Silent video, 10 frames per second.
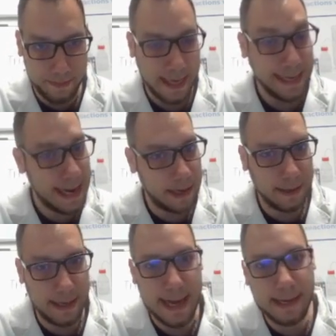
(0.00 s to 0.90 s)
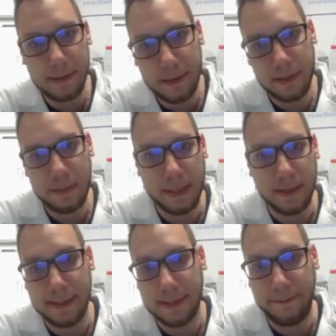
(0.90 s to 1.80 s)
inherently hazardous because
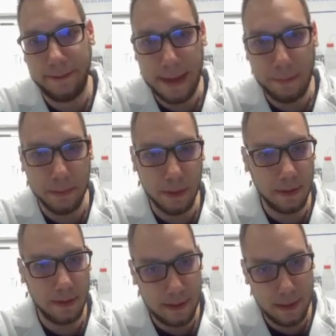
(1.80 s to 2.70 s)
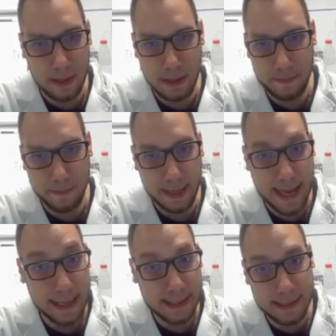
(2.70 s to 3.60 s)
it's a flammable
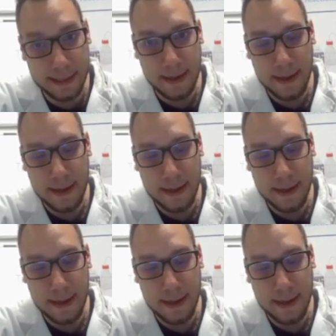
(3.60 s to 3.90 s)
gas.